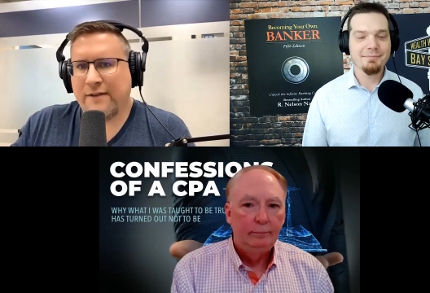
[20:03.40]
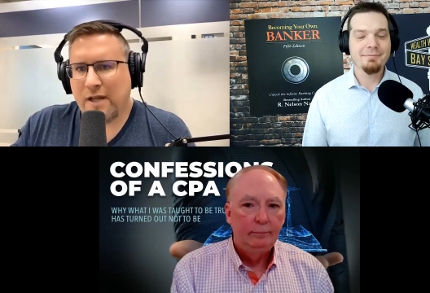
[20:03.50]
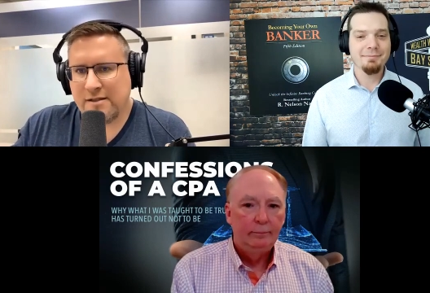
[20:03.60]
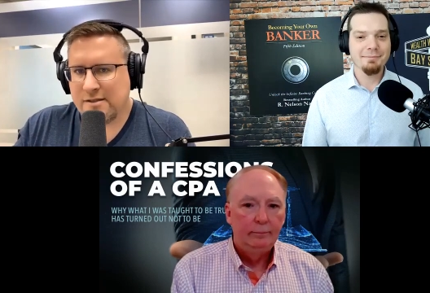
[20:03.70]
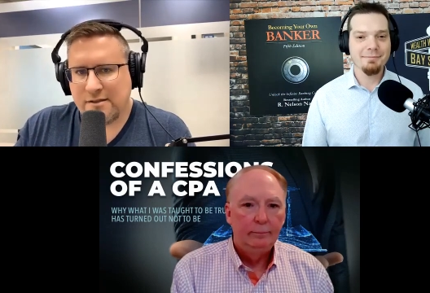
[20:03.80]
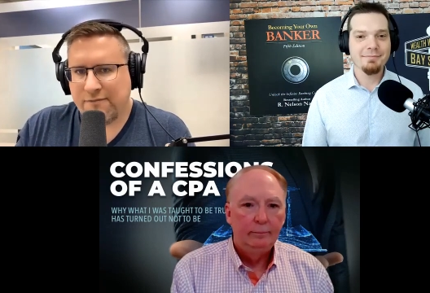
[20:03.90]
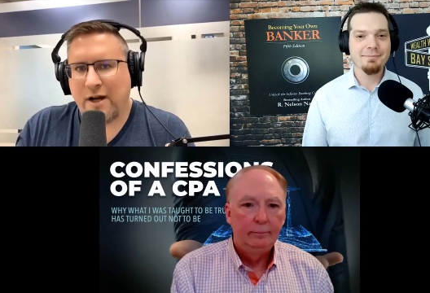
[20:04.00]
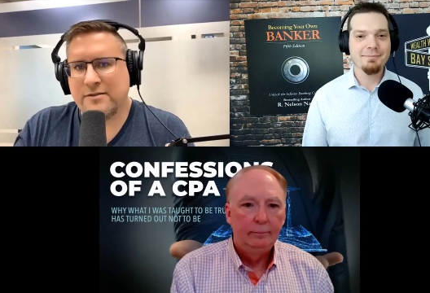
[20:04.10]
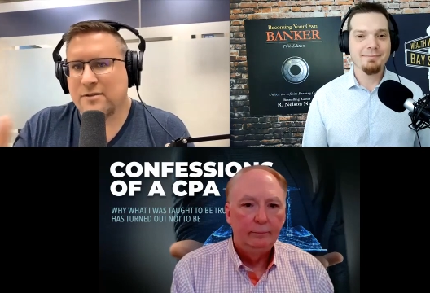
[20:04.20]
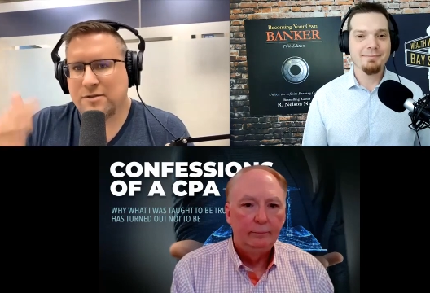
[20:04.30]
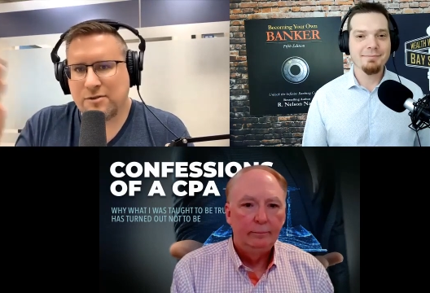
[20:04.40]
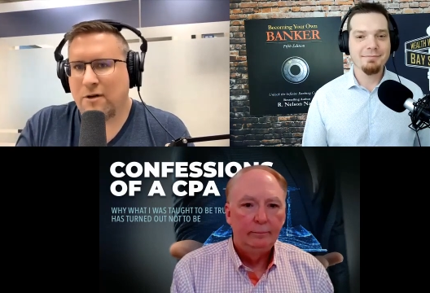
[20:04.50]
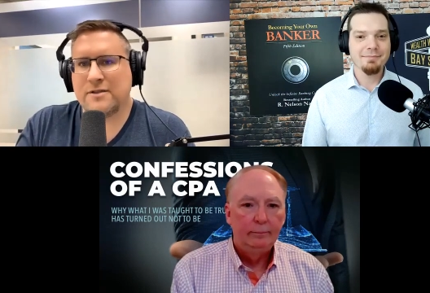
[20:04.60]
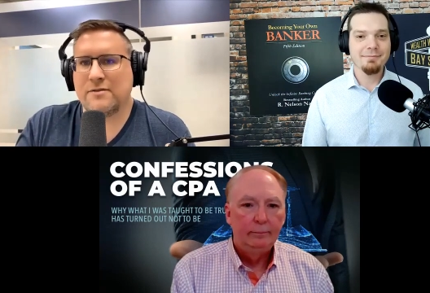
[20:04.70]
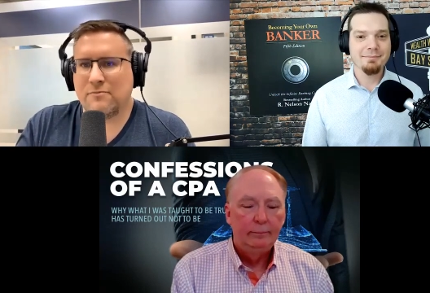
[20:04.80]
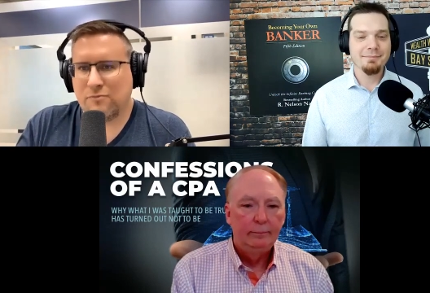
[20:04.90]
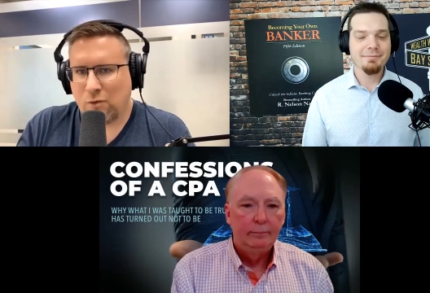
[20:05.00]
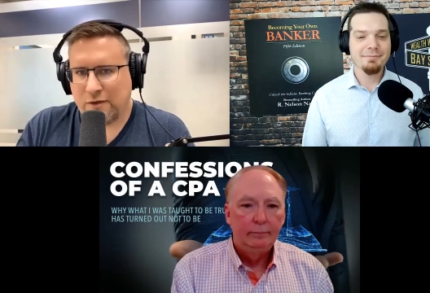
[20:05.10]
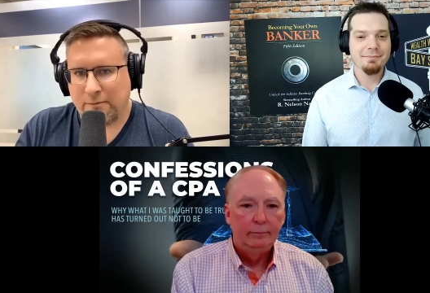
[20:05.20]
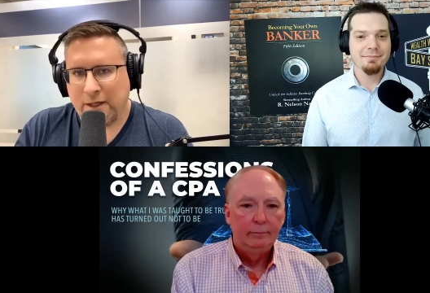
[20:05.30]
Speaker 1: of life license advisors across
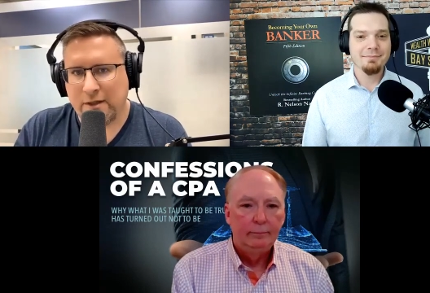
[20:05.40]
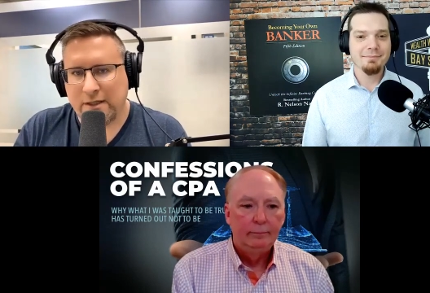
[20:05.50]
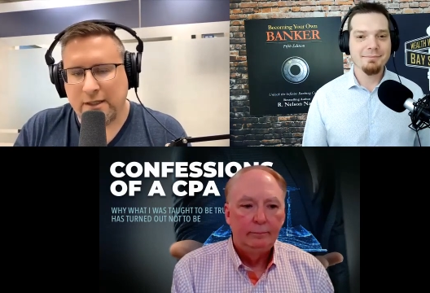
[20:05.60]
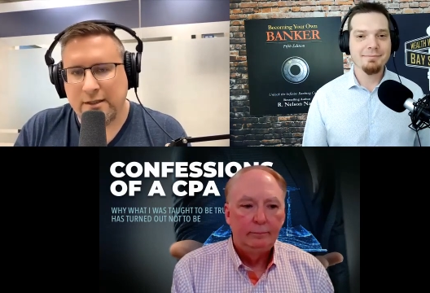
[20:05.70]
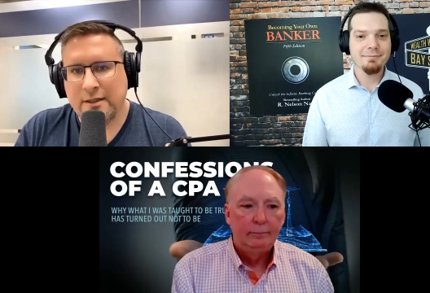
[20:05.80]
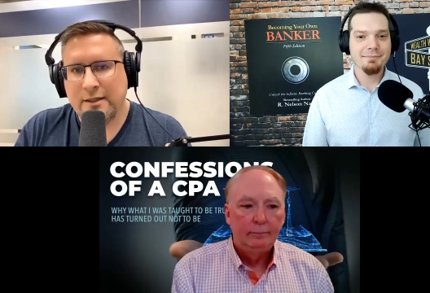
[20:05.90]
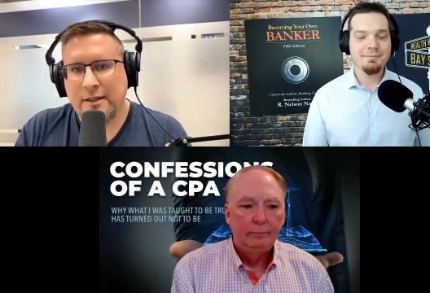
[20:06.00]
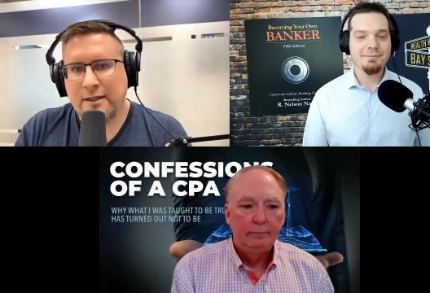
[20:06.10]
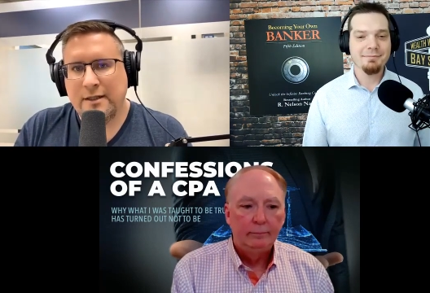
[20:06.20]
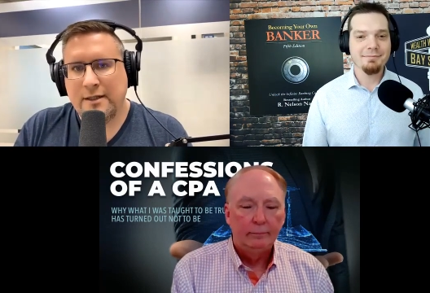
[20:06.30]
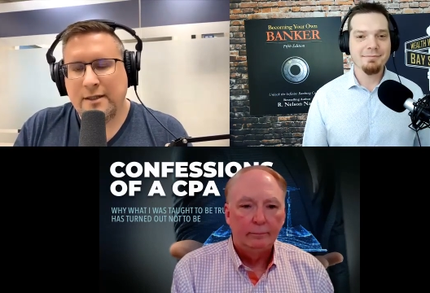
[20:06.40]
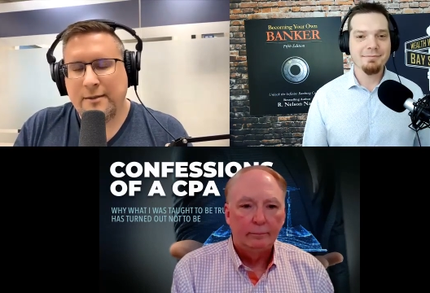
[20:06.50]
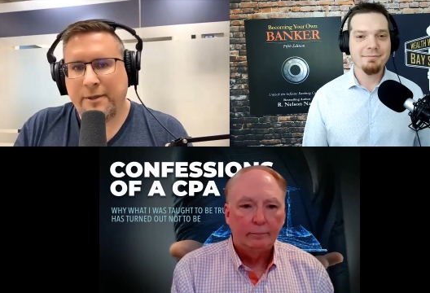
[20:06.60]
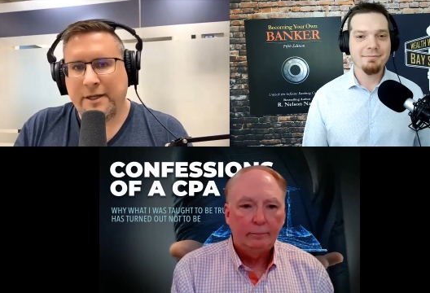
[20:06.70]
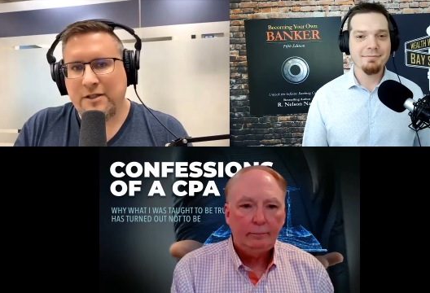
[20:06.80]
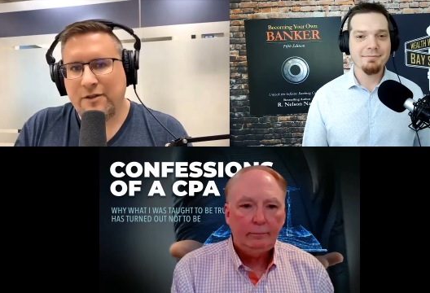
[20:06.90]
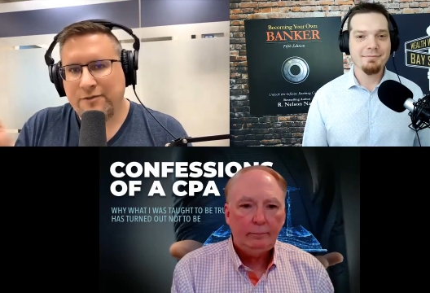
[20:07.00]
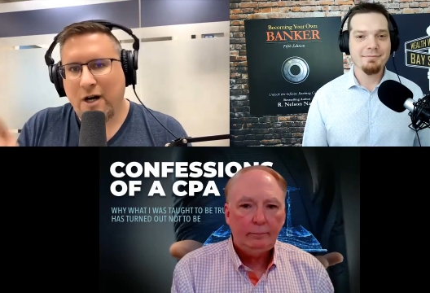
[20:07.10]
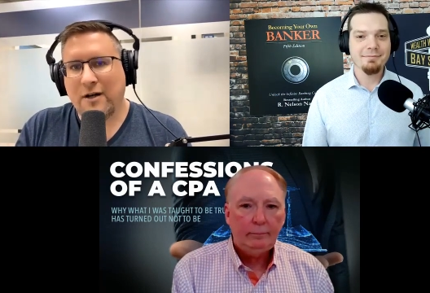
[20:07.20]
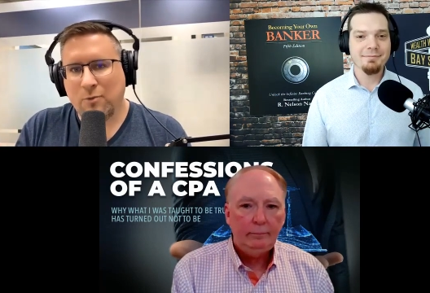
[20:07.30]
North America but
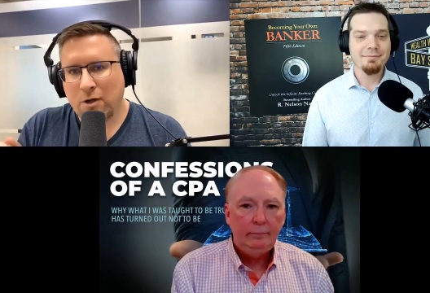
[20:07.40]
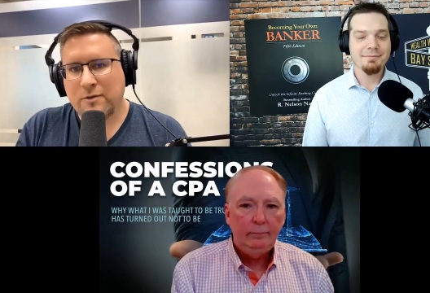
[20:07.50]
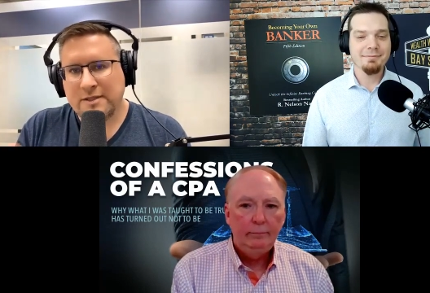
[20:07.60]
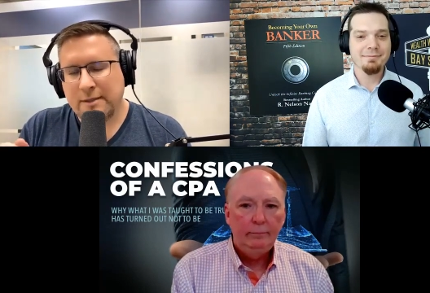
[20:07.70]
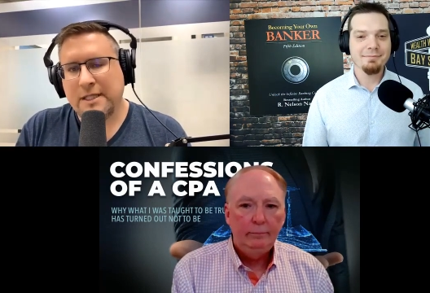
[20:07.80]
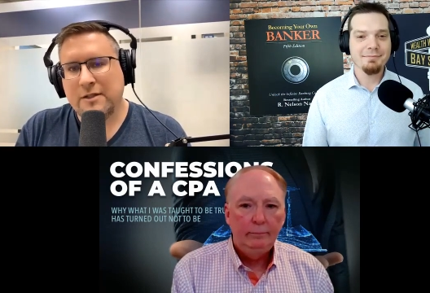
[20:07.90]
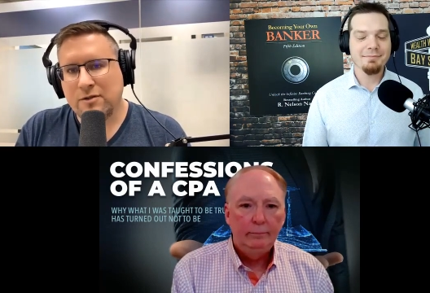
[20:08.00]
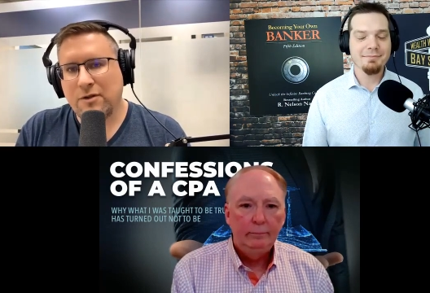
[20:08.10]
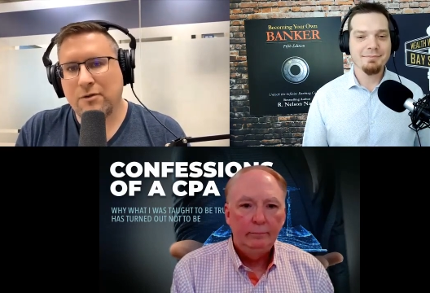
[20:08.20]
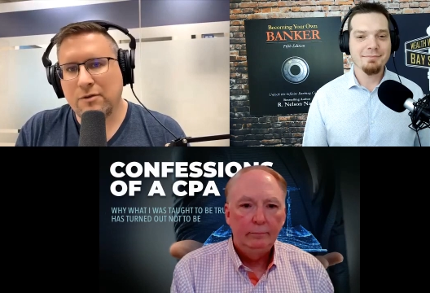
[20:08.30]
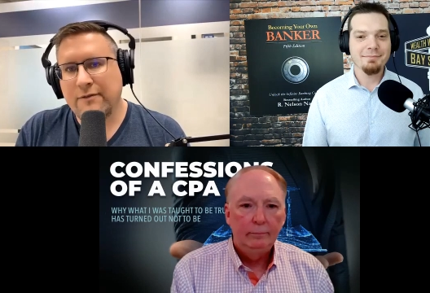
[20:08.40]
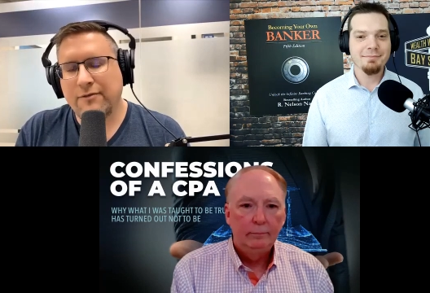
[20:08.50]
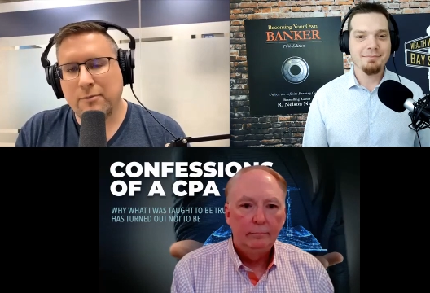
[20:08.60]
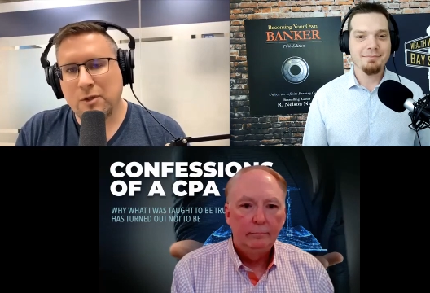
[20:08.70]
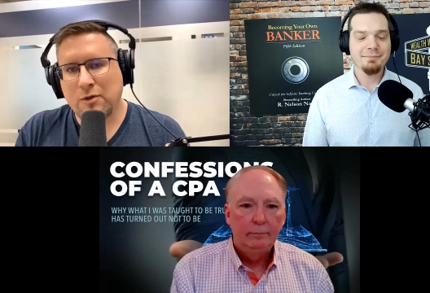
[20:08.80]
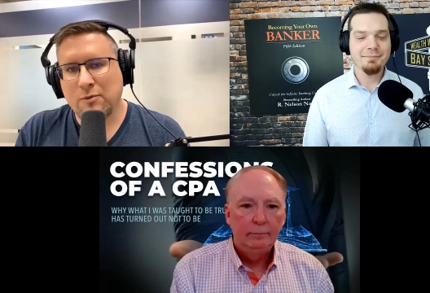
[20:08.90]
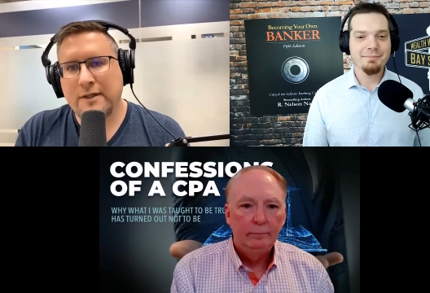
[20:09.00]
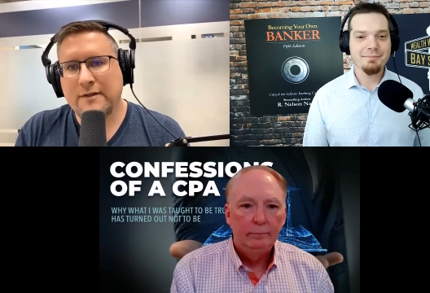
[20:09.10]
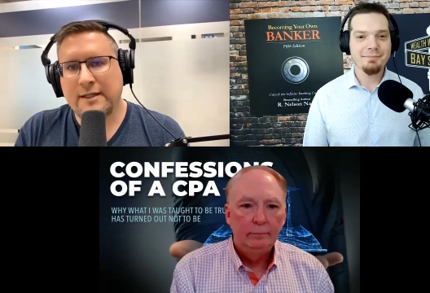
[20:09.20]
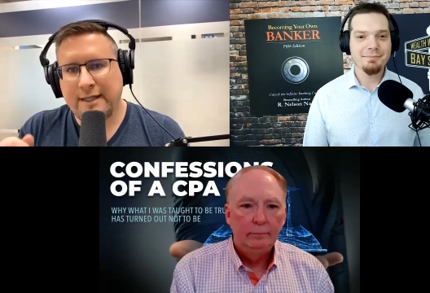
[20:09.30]
you've got to work with somebody who's thoroughly familiar
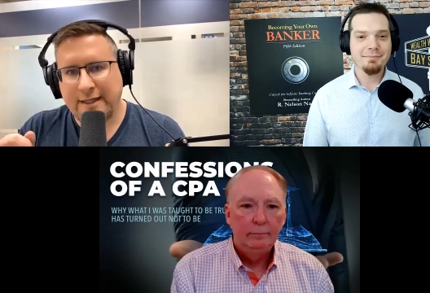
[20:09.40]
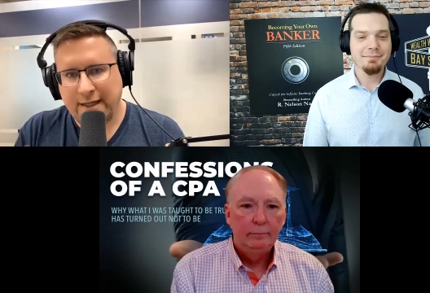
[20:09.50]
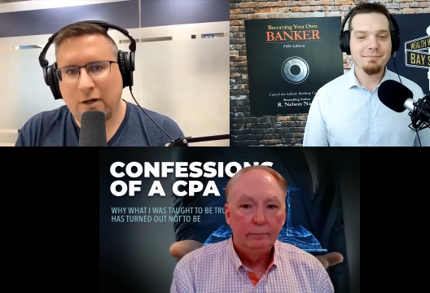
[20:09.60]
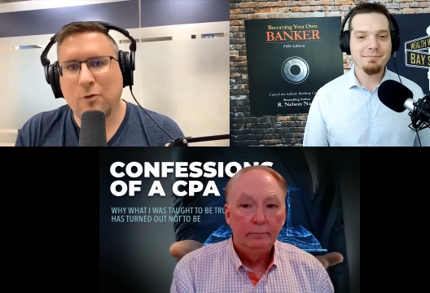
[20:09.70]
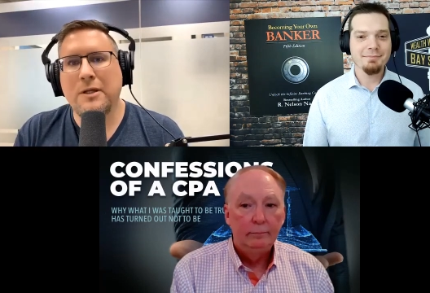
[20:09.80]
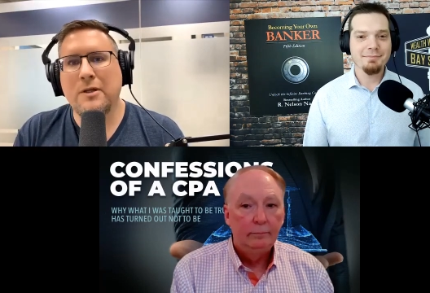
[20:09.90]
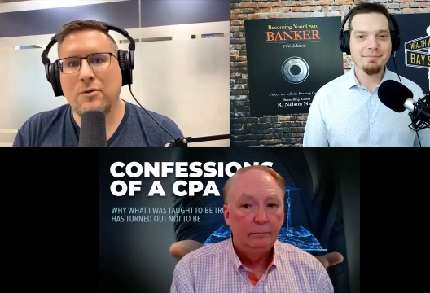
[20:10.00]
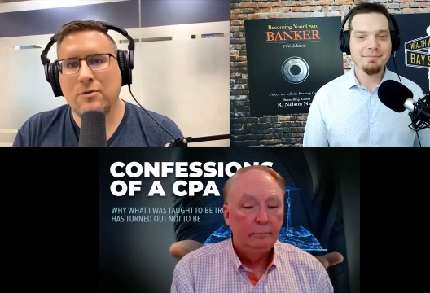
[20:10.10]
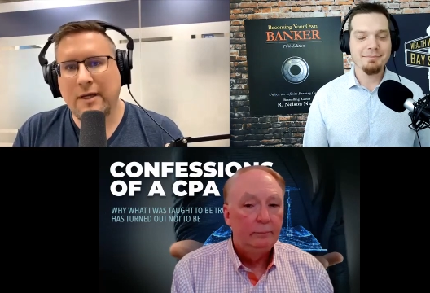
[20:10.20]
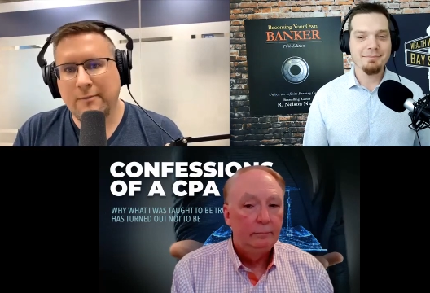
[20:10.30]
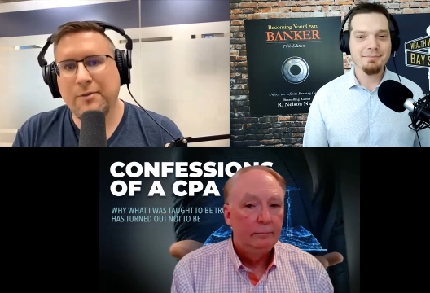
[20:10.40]
with and can help you